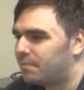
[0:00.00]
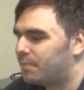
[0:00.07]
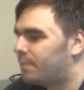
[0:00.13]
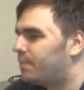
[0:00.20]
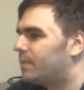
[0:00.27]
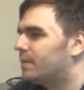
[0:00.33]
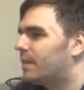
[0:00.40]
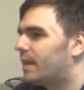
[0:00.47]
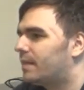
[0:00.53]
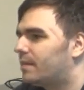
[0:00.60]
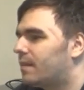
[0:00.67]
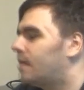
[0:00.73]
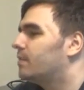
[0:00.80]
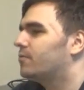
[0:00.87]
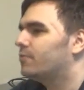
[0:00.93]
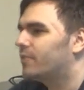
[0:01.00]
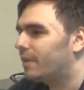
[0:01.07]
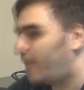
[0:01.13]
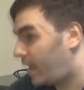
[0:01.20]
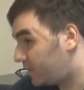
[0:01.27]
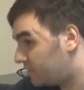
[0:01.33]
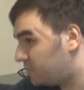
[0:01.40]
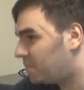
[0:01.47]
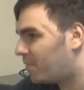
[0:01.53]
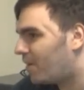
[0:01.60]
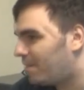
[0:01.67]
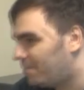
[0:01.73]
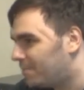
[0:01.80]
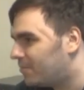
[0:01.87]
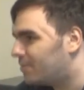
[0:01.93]
people that are doing
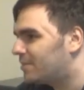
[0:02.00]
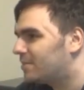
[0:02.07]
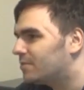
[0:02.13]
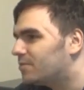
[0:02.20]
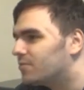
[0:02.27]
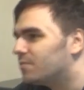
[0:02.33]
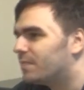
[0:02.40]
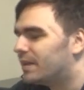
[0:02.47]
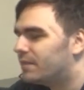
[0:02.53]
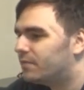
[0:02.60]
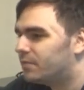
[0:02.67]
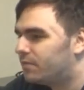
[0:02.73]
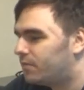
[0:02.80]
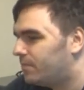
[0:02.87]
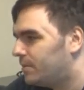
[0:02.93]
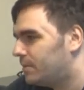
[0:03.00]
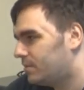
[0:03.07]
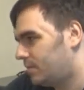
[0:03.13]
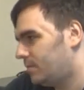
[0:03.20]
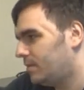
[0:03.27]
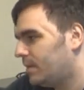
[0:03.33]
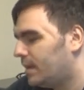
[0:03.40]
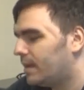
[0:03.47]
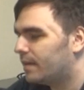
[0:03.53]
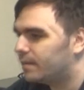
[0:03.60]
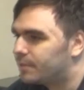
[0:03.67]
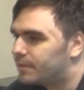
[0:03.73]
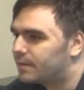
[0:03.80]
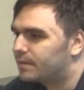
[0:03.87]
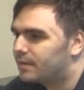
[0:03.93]
agitprop in order to benefit from it. So yeah, I mean.